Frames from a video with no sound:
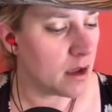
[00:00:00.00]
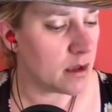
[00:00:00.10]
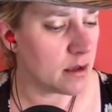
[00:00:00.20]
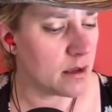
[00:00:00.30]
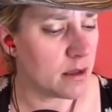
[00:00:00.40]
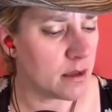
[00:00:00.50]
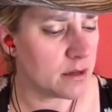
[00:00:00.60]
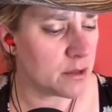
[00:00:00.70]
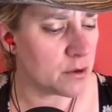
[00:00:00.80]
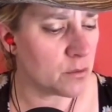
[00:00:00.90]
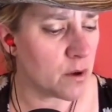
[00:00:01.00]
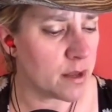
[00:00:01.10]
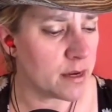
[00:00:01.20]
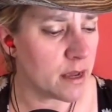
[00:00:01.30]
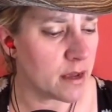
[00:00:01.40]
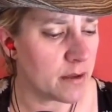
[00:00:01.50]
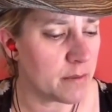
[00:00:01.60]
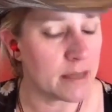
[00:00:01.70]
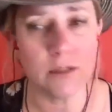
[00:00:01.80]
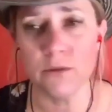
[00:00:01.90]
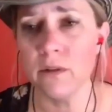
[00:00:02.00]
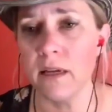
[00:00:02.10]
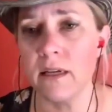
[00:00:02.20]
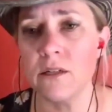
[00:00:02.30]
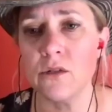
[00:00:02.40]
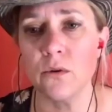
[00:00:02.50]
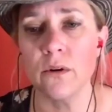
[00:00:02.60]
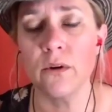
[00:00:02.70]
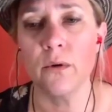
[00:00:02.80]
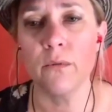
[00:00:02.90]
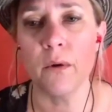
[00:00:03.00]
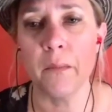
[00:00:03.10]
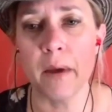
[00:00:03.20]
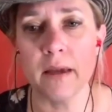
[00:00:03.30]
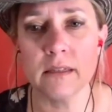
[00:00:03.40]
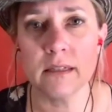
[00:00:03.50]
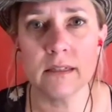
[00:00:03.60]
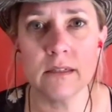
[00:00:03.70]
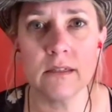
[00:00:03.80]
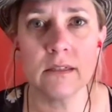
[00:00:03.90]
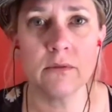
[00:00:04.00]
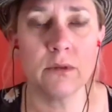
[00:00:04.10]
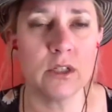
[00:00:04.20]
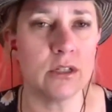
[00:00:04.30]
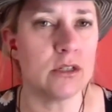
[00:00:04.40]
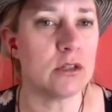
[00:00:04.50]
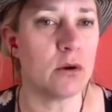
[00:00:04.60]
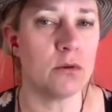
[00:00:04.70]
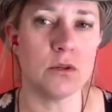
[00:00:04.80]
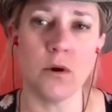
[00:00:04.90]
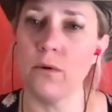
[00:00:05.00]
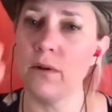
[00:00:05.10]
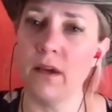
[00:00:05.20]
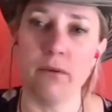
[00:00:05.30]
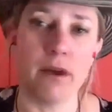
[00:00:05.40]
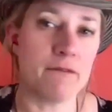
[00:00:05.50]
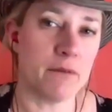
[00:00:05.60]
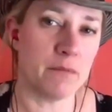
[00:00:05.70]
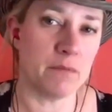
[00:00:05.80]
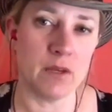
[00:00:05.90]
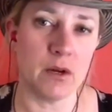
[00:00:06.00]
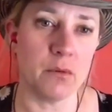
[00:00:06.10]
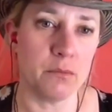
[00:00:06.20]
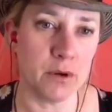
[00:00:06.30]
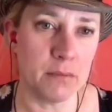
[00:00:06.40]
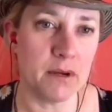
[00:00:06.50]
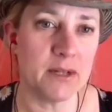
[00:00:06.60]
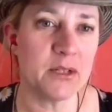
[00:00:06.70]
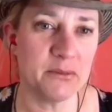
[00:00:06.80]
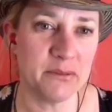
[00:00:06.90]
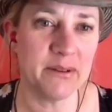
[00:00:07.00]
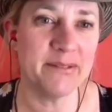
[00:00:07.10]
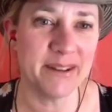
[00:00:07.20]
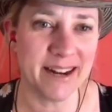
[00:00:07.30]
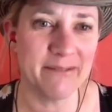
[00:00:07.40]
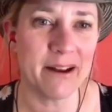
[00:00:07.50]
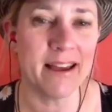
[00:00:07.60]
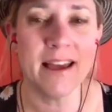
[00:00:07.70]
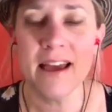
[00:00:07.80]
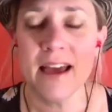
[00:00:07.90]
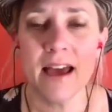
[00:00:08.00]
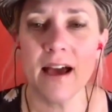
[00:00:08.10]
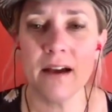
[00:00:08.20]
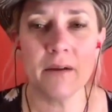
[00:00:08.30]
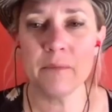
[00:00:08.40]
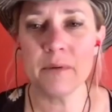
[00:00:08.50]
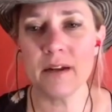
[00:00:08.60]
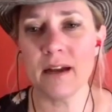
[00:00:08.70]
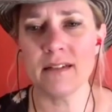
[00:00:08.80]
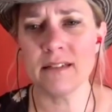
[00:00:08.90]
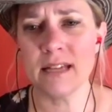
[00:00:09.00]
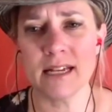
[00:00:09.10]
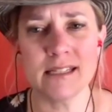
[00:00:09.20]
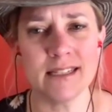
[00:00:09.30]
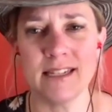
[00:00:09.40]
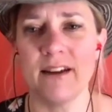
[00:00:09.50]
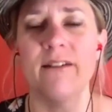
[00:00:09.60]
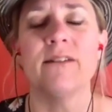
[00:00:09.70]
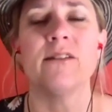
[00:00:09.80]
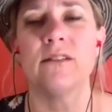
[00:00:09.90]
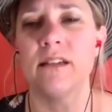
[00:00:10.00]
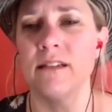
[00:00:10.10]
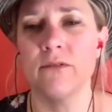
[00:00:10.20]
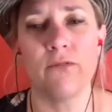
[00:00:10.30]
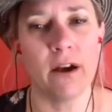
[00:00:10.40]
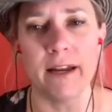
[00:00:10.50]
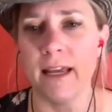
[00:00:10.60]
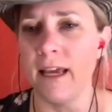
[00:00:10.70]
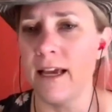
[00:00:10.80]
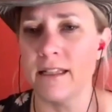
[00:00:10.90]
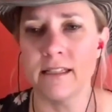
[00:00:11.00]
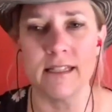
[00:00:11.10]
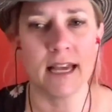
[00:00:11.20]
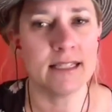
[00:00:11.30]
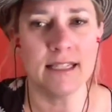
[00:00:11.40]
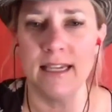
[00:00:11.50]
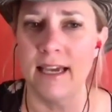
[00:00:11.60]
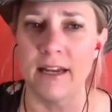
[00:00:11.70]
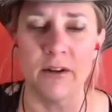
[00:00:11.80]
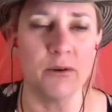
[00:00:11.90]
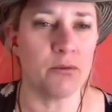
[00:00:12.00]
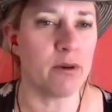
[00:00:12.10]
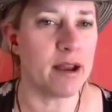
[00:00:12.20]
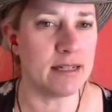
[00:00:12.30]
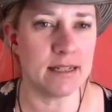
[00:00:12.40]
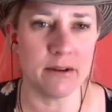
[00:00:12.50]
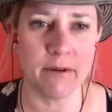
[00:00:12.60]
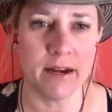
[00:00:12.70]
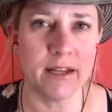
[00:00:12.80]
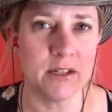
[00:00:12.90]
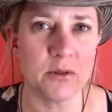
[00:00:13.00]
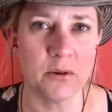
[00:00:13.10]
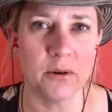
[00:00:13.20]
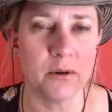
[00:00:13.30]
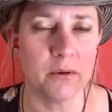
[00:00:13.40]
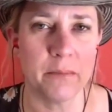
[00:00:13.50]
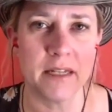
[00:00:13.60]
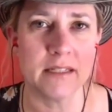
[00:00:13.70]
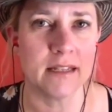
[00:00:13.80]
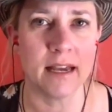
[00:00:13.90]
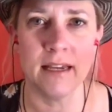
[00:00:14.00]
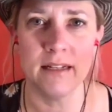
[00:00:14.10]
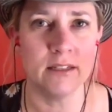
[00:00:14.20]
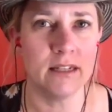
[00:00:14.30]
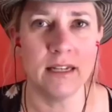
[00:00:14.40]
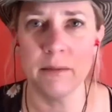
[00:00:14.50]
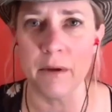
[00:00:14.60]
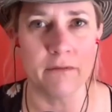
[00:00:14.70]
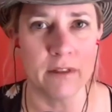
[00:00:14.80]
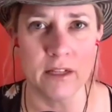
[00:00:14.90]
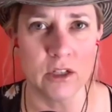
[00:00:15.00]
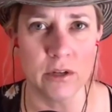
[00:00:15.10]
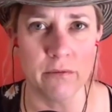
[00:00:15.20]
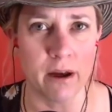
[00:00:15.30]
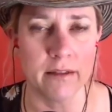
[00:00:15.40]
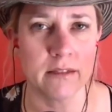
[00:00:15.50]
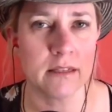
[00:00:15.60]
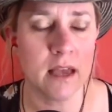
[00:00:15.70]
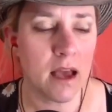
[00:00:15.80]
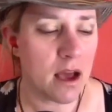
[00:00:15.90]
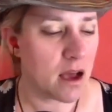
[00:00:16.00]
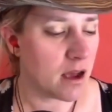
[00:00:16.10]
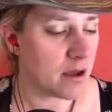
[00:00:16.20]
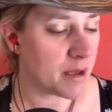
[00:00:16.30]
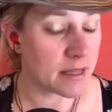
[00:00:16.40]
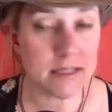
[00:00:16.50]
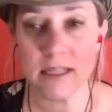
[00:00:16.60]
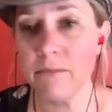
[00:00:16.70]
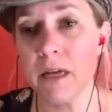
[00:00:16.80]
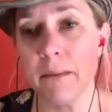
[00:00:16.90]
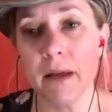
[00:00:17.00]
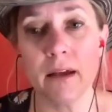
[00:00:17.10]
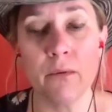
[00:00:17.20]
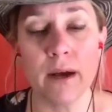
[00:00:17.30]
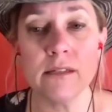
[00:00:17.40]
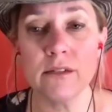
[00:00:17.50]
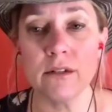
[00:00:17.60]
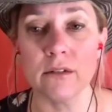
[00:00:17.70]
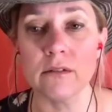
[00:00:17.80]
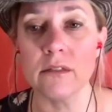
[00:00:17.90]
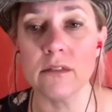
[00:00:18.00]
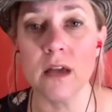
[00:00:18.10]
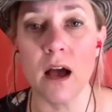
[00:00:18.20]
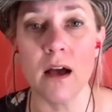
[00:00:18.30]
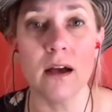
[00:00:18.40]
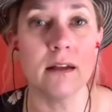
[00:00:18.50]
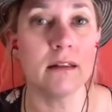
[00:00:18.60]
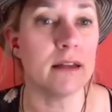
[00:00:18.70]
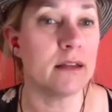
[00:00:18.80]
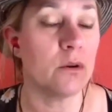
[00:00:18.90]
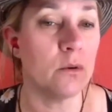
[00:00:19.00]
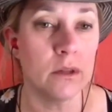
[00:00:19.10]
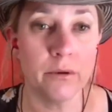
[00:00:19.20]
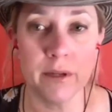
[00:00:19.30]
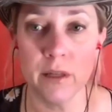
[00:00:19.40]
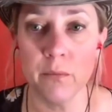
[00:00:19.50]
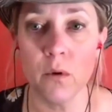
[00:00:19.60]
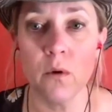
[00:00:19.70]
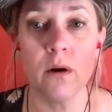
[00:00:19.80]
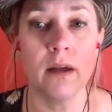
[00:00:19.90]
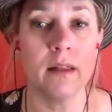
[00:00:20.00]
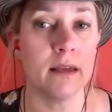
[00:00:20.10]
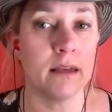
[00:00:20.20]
Another one, I do like historical romances, which is so totally away from pretty much from what I write. But Tessa Dare is funny and sexy and great at writing historical romances. I eat up everything she writes. At the same time, I like Westerns. I like old Louis L'Amour. I like